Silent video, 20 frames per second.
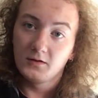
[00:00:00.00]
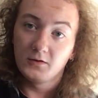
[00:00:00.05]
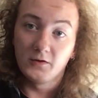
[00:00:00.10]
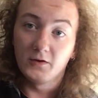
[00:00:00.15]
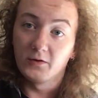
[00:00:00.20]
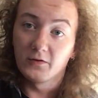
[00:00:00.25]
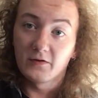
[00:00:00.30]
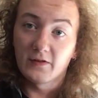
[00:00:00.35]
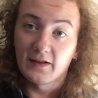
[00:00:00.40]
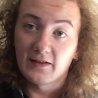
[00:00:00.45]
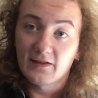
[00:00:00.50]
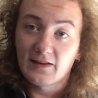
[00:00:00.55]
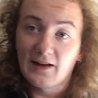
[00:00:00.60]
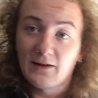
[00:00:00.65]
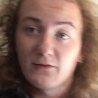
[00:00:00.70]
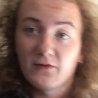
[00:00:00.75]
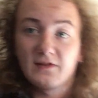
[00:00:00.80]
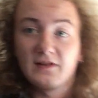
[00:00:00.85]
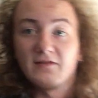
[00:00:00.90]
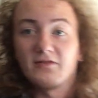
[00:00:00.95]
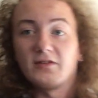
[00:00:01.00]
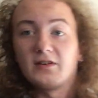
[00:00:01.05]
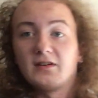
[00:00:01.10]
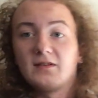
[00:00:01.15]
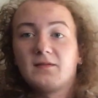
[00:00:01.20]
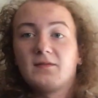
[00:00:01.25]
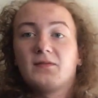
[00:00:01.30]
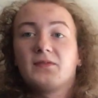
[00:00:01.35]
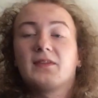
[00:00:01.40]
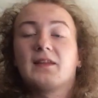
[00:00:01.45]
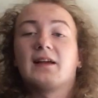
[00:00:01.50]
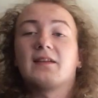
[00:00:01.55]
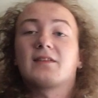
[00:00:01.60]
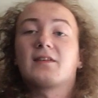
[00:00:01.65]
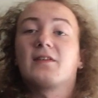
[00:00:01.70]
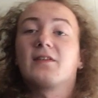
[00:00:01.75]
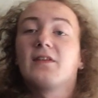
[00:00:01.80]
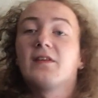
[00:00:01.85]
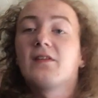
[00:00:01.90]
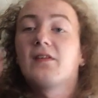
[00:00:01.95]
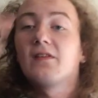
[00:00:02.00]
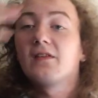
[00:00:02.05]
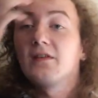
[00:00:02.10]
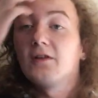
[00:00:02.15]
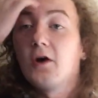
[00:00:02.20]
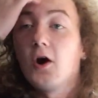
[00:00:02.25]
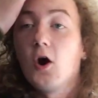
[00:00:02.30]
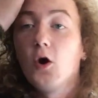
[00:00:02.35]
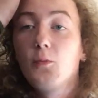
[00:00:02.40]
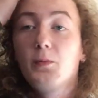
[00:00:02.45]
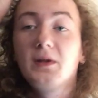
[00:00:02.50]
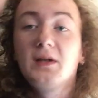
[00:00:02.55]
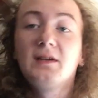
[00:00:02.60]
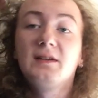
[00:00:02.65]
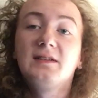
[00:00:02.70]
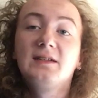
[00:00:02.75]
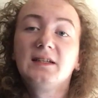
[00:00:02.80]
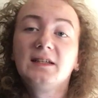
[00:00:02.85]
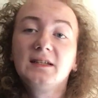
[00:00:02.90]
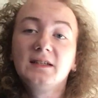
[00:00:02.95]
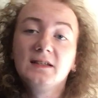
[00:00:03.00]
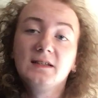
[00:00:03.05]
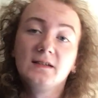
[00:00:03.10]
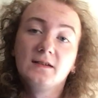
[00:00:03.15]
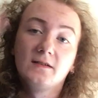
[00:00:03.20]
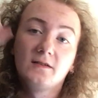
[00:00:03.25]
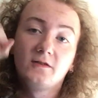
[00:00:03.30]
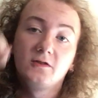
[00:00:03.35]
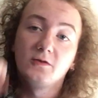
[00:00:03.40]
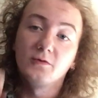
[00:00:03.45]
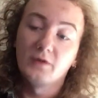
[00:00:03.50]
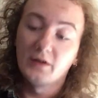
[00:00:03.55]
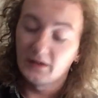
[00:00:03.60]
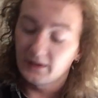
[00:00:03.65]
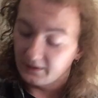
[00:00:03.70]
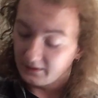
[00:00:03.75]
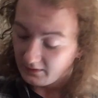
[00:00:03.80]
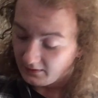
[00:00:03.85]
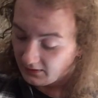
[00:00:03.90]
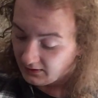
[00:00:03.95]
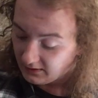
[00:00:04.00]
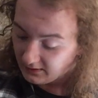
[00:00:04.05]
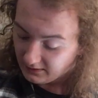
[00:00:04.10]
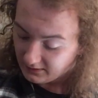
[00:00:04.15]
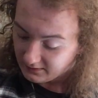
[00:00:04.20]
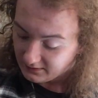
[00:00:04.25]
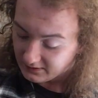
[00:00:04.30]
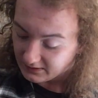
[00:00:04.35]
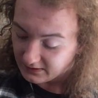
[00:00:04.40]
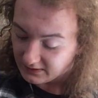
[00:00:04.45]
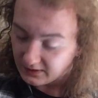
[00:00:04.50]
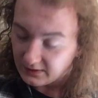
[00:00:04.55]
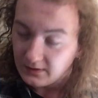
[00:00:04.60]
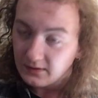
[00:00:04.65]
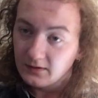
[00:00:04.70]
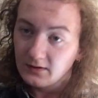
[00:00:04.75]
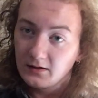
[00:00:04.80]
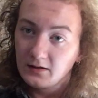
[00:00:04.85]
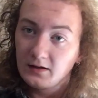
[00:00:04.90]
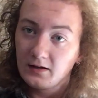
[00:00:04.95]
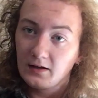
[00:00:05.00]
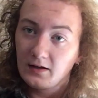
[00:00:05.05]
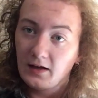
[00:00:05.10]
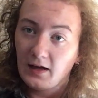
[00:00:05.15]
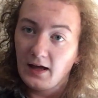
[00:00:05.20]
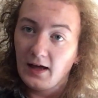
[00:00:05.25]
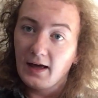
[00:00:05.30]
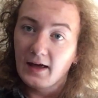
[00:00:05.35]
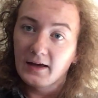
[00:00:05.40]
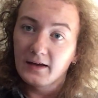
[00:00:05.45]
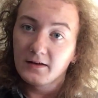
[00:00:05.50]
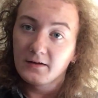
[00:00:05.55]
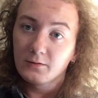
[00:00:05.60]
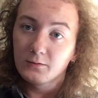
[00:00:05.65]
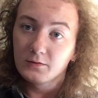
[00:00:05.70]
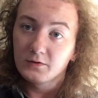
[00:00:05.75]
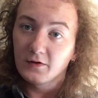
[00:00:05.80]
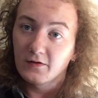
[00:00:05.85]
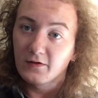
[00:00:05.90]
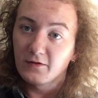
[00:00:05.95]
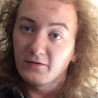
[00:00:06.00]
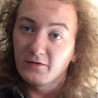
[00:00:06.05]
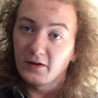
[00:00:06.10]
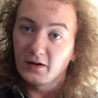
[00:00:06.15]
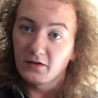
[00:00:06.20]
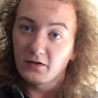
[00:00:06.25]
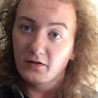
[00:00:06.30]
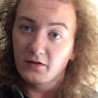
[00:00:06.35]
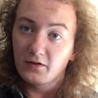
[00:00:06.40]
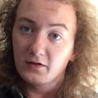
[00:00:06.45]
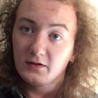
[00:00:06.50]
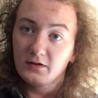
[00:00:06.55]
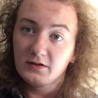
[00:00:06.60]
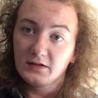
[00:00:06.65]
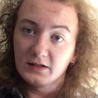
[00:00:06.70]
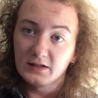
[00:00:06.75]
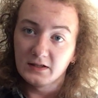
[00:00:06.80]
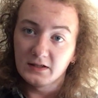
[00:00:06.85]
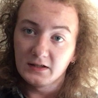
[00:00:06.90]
Notice that sounds different. That's because this is an open D tuning. D, A, which is the 5th, D,